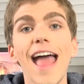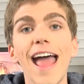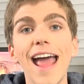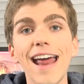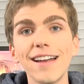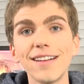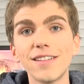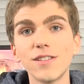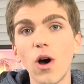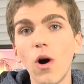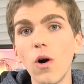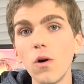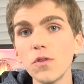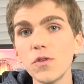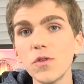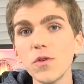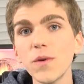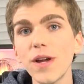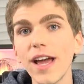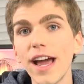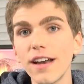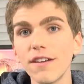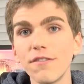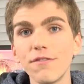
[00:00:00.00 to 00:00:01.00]
And it's
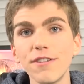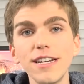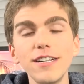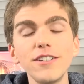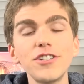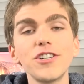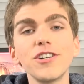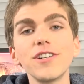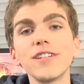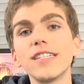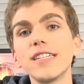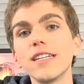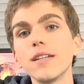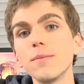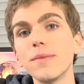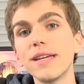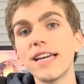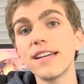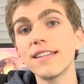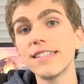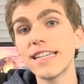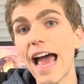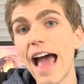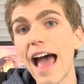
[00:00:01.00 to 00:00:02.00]
also kind of interesting
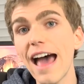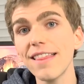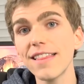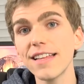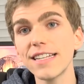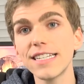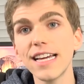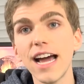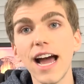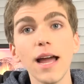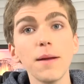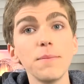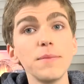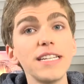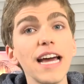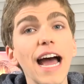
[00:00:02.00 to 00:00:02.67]
because at the time,